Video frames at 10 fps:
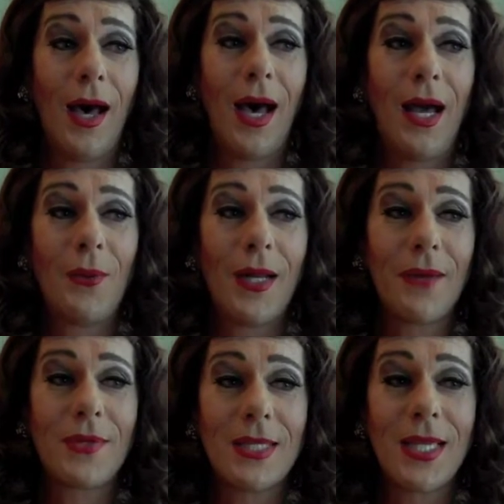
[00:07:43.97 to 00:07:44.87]
I would
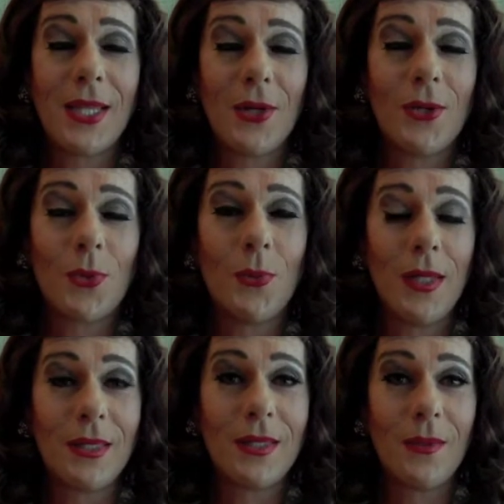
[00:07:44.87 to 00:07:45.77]
have to say those would be
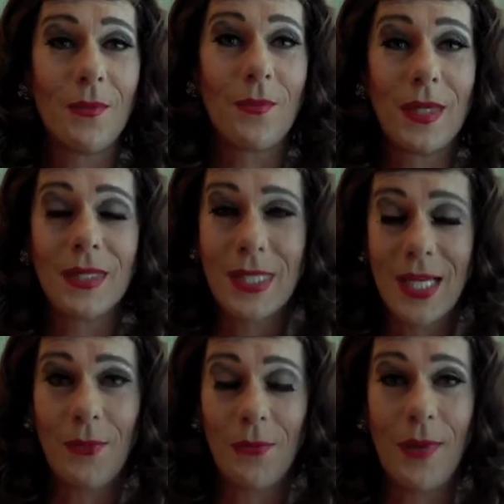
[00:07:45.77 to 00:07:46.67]
but
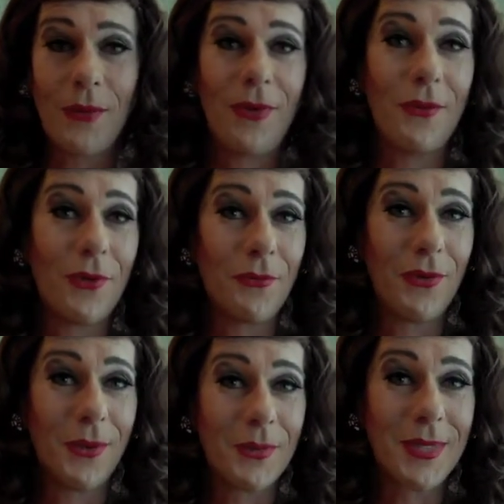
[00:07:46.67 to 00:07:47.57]
some of my favorite
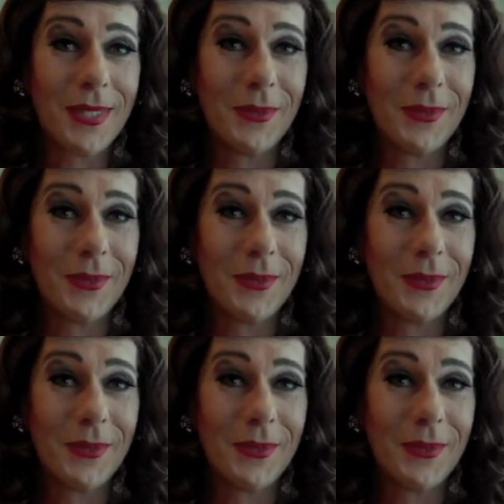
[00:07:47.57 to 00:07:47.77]
films.